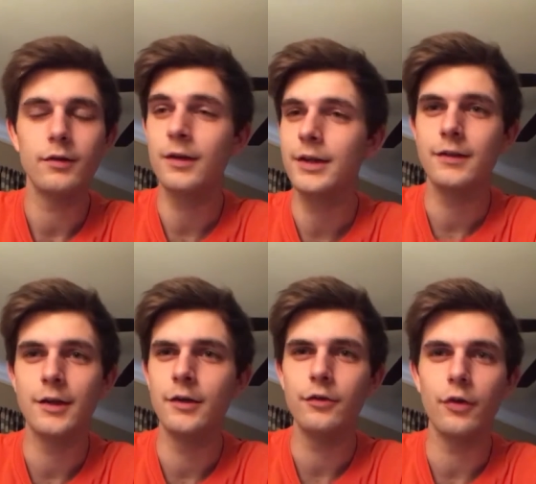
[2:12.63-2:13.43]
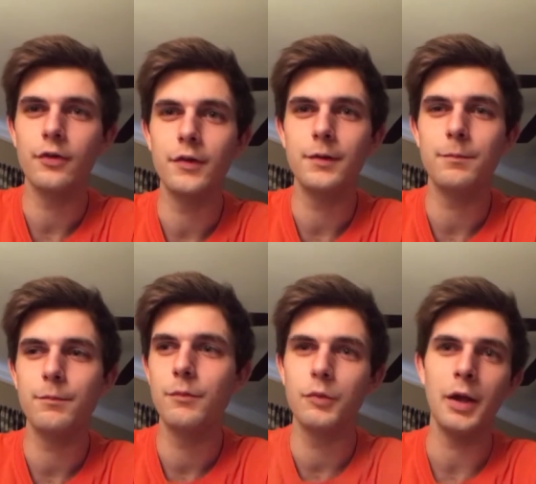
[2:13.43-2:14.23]
Like there's literally
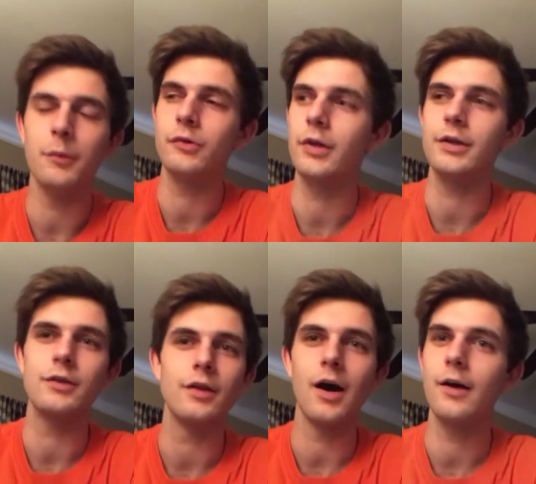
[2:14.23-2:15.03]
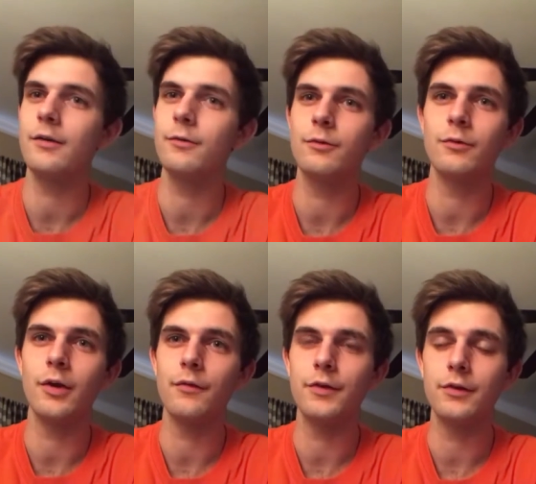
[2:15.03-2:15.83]
that was like not
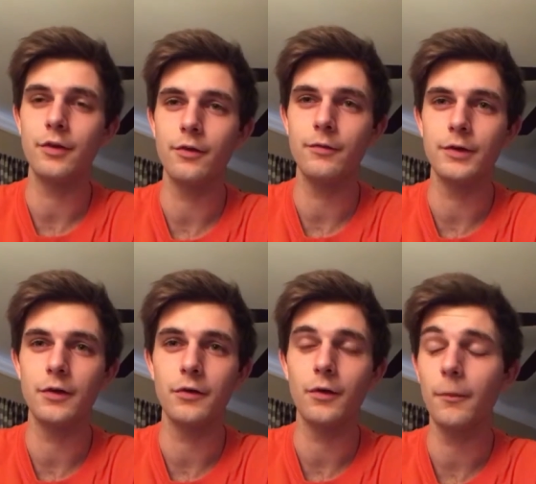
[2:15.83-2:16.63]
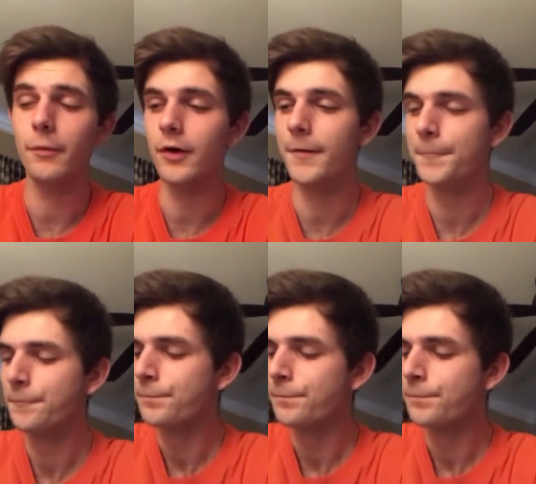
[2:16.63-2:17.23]
relevant to the video at all, but